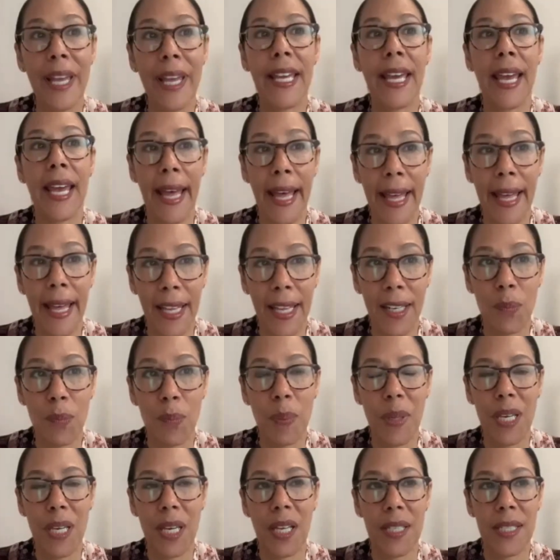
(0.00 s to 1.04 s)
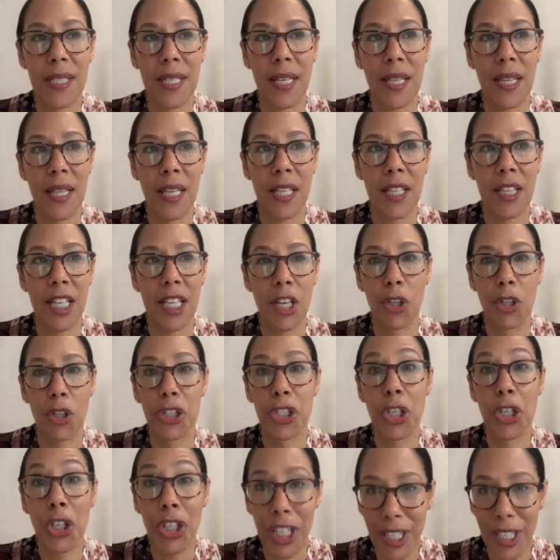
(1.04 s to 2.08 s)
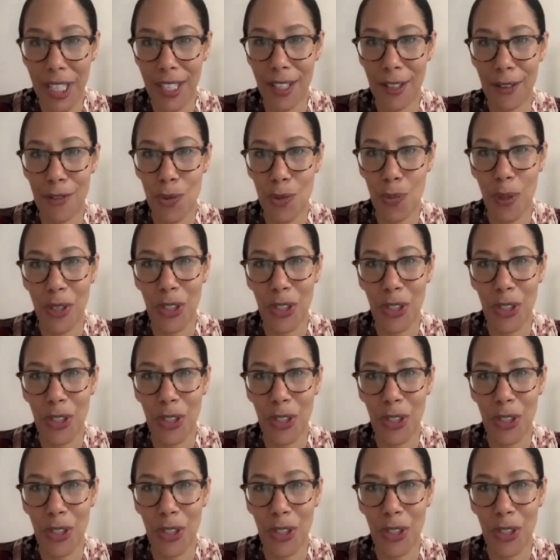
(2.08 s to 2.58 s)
we can, because I think the alternatives,